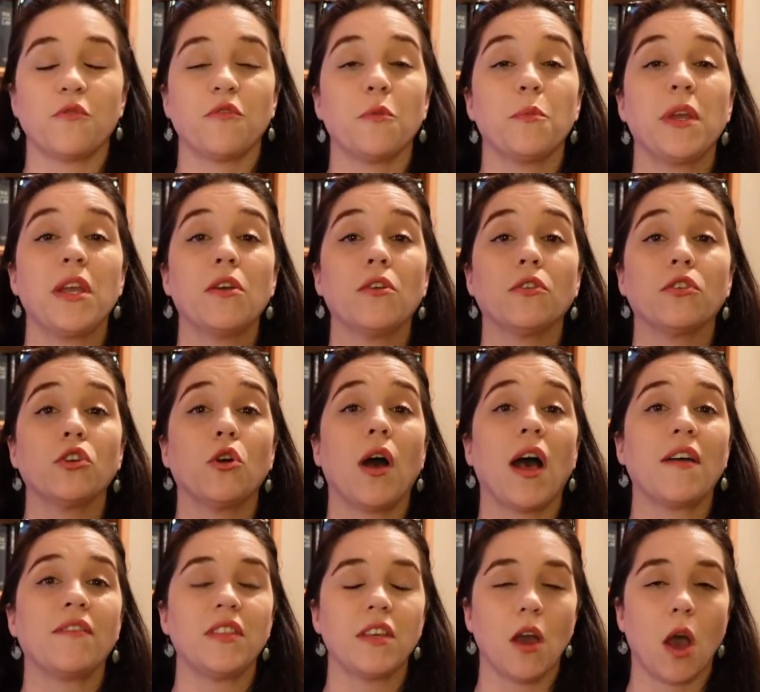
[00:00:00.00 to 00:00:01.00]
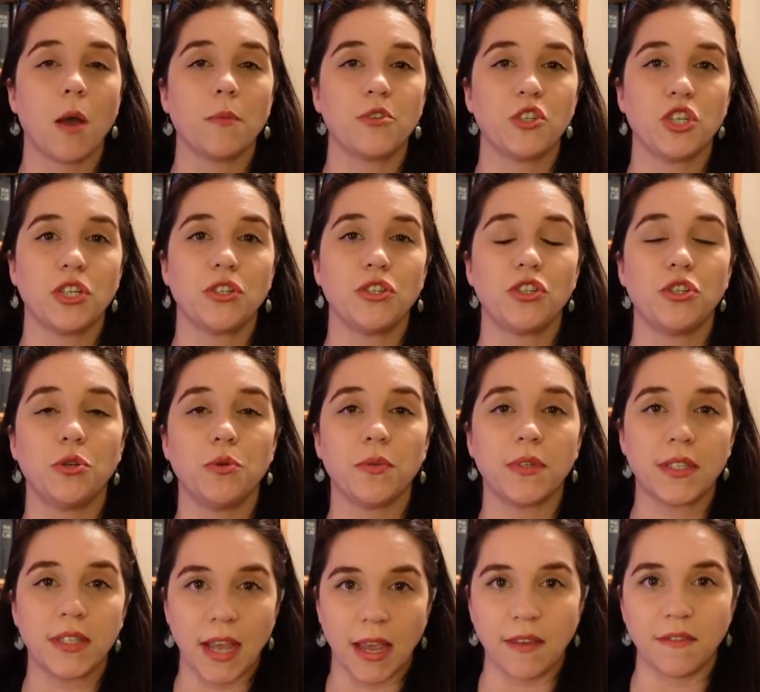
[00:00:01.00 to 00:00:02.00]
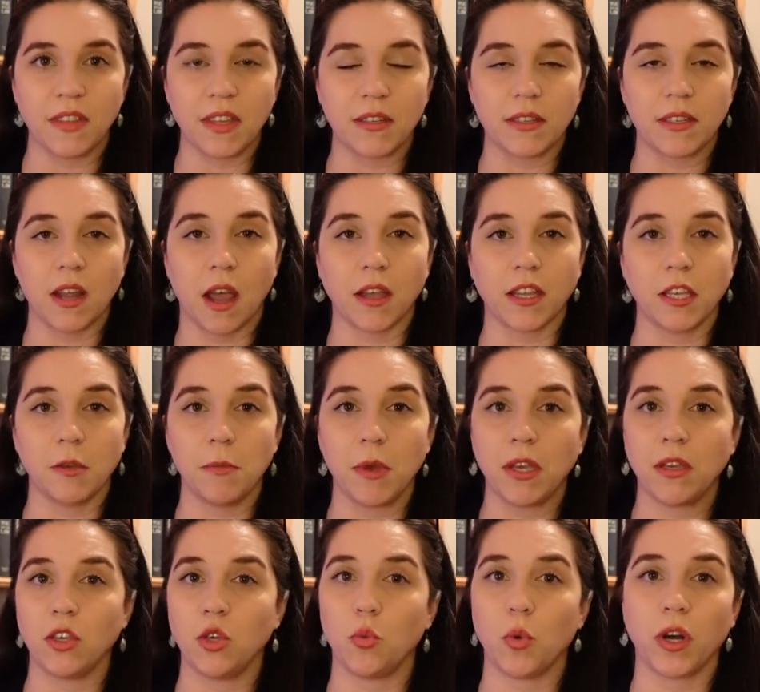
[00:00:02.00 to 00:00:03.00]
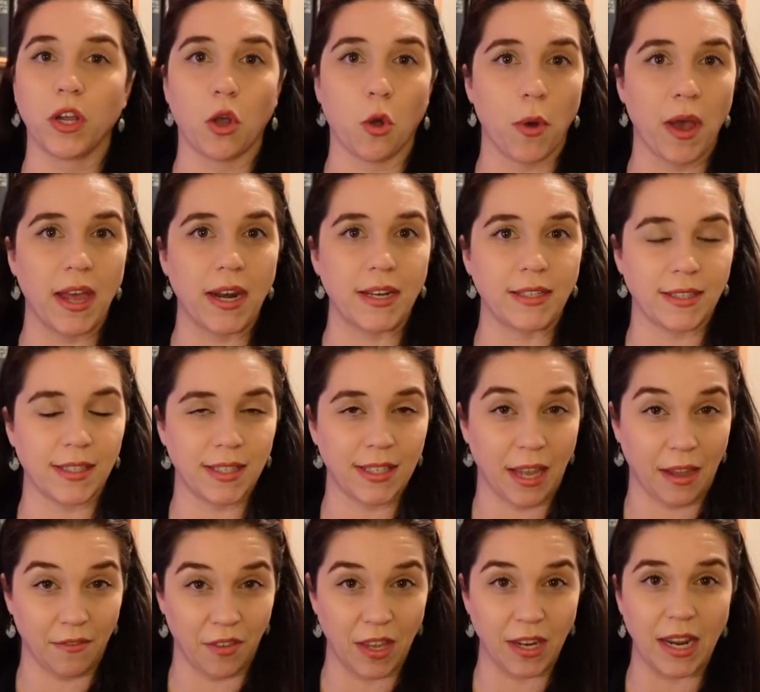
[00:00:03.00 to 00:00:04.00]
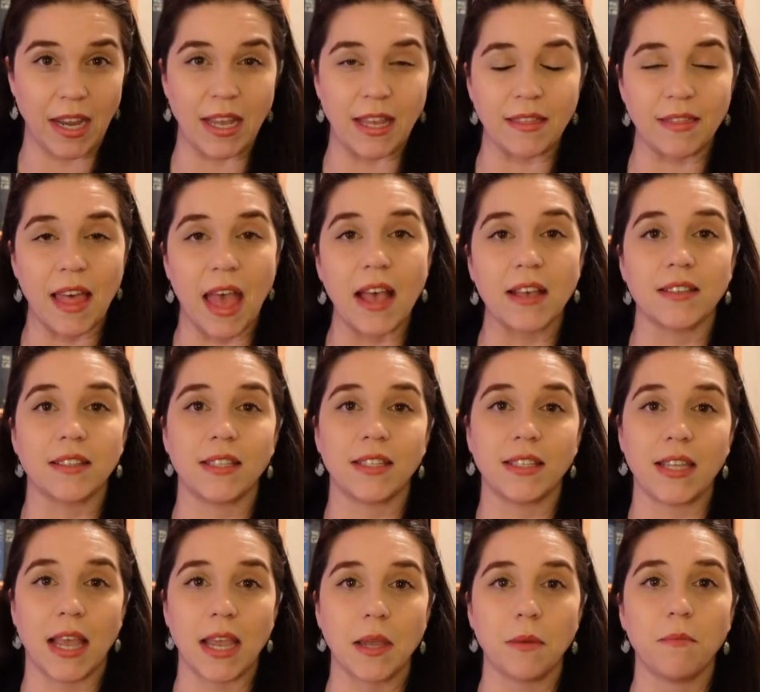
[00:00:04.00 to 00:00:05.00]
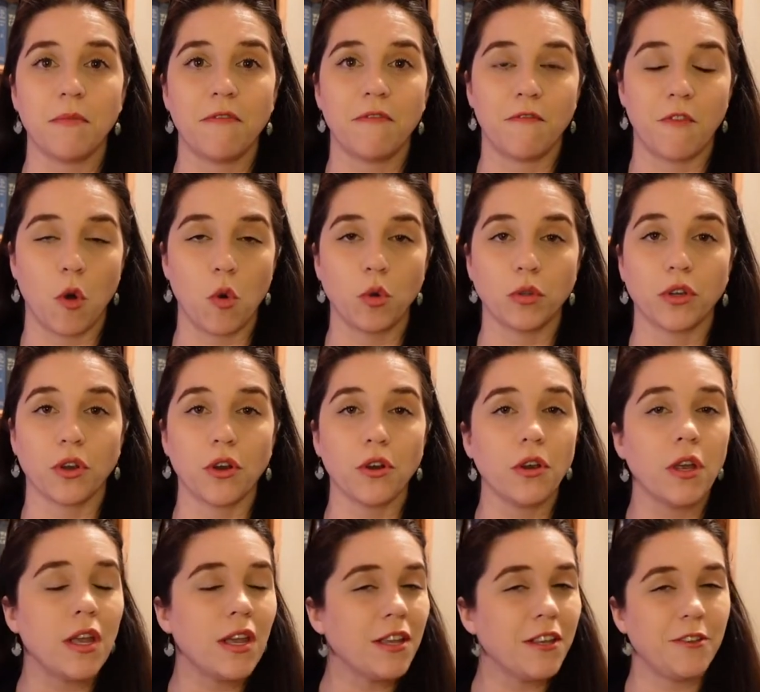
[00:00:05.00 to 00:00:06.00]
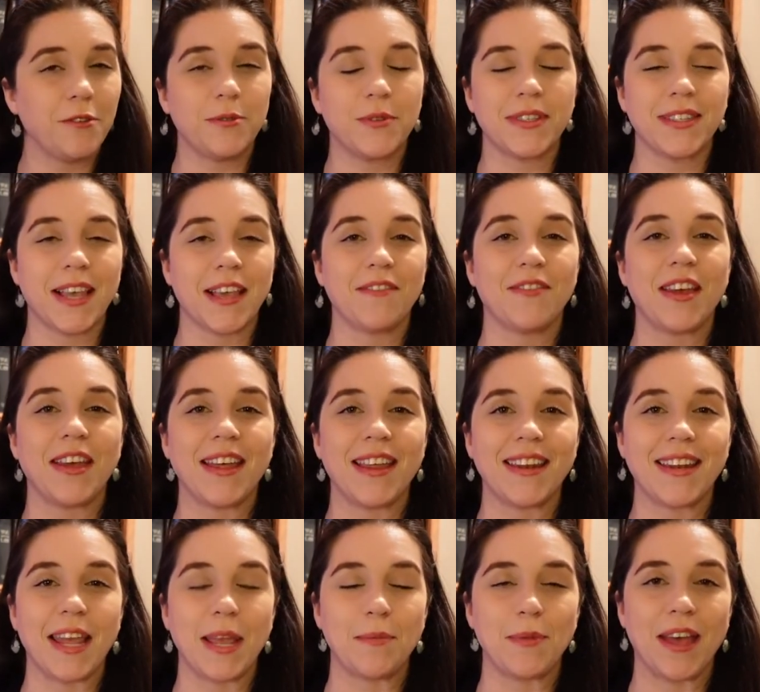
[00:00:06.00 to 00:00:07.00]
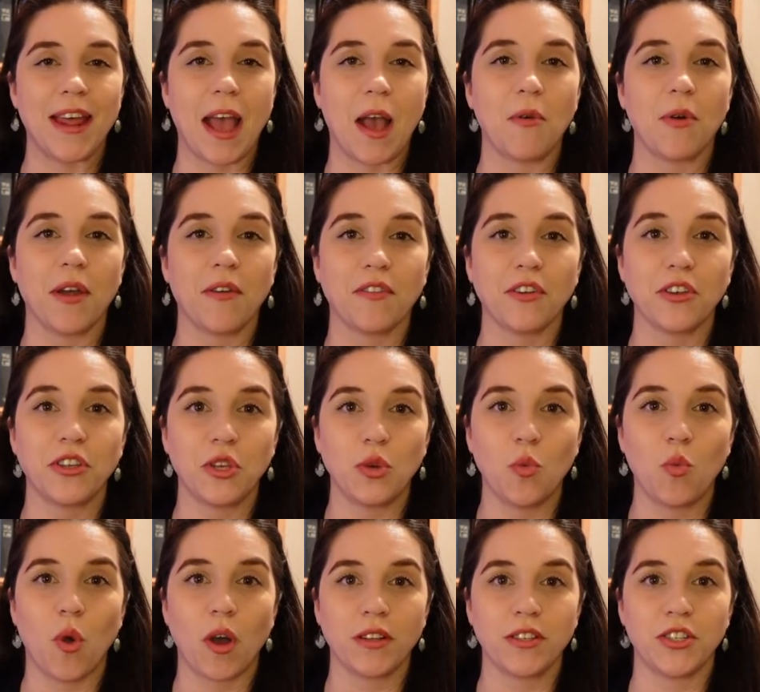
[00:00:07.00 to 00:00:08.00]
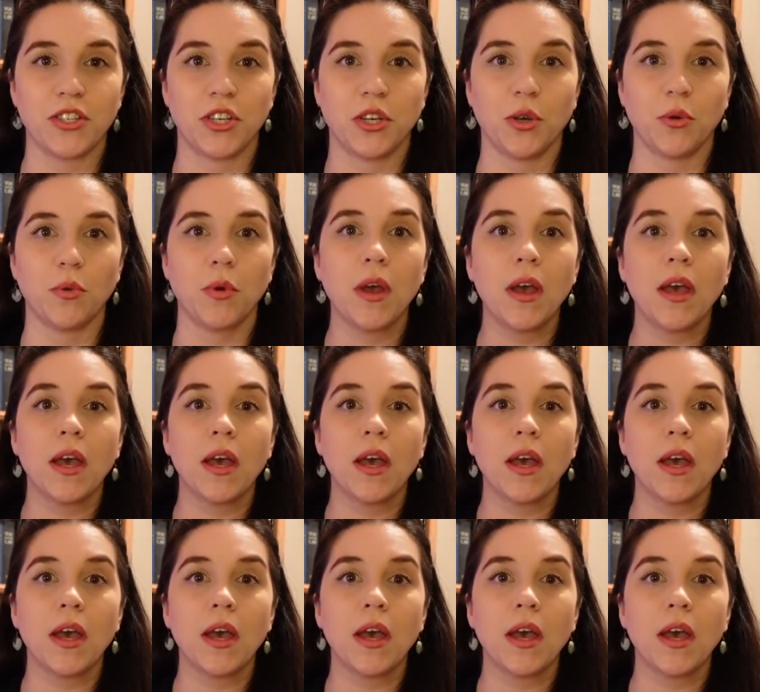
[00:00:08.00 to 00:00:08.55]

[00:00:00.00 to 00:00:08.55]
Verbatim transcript: from here, you'll have the option to save this document. You want to go ahead and save it in that same folder. You save it and name it however you want to.